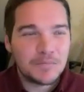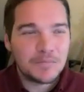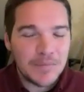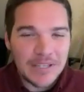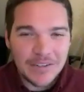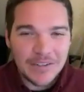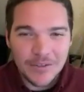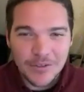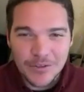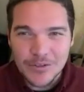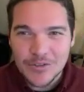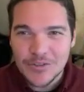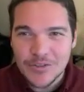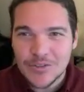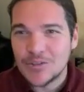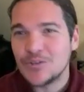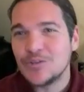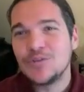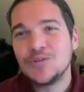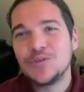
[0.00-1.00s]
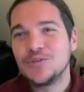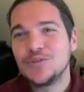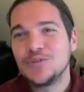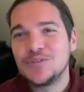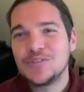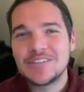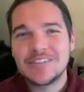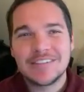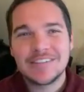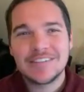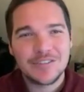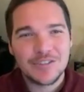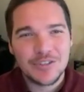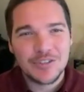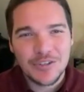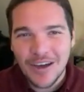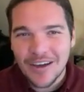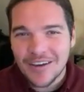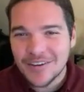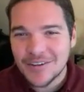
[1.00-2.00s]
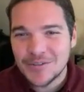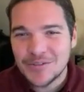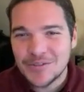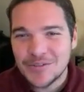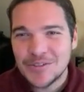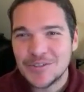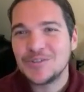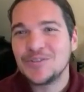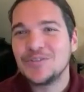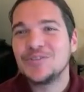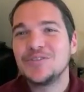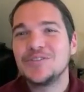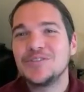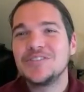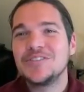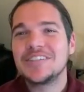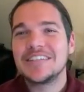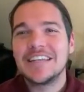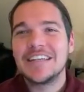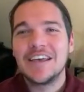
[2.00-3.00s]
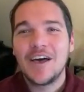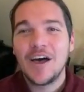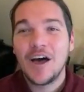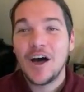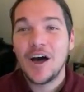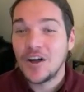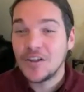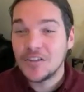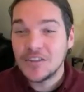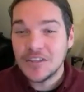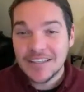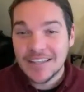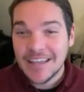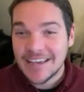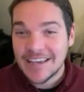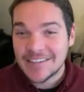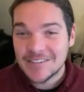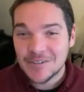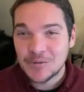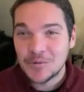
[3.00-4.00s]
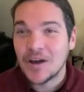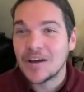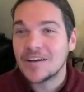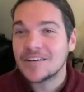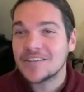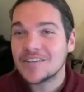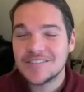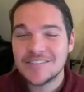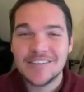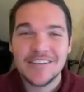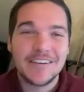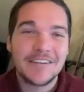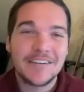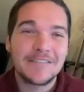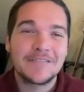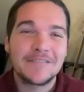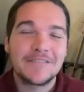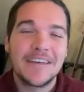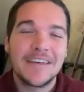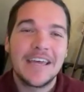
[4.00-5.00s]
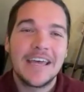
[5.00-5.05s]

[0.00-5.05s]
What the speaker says: Beatles tunes and Chicago tunes and all the classic rock stuff.